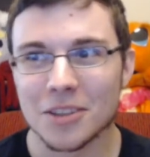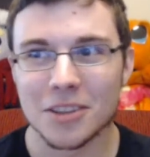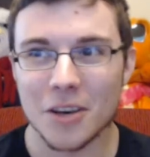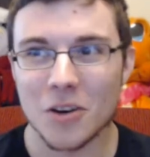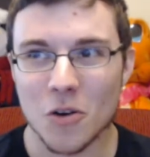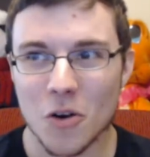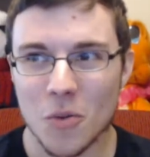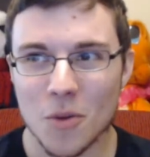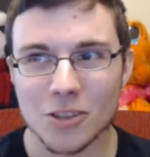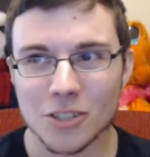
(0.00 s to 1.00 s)
They're
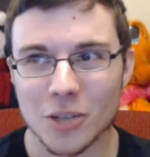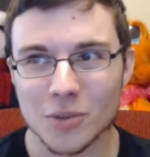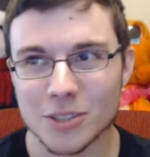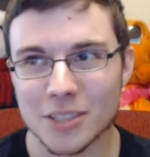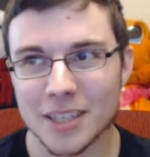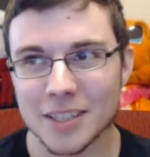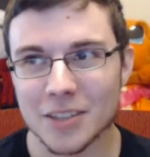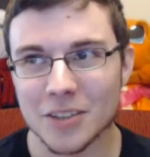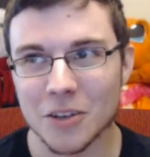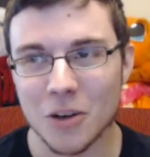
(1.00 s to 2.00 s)
almost 100%
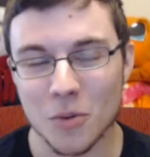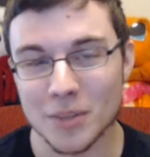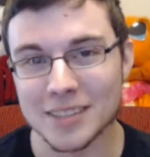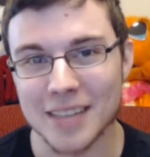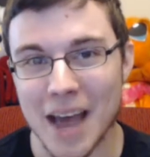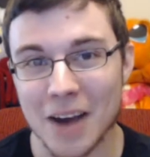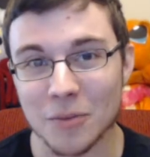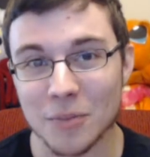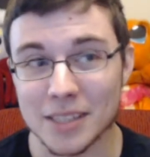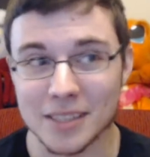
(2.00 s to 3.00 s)
always down
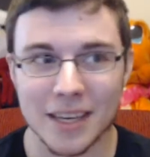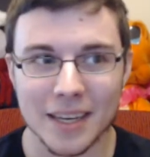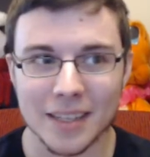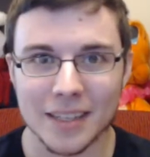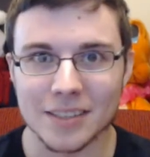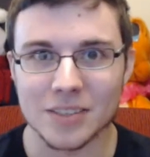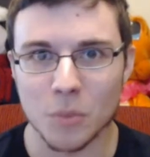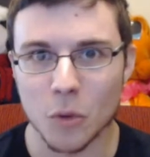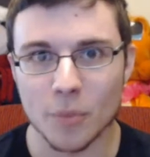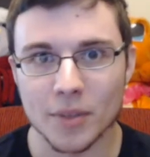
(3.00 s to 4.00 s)
because, again, it's
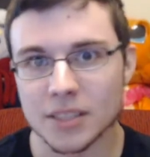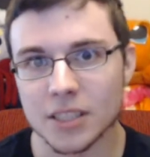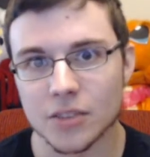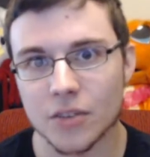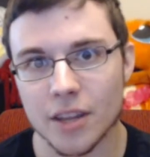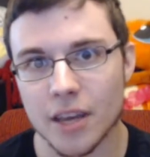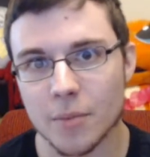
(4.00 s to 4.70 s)
more business for them.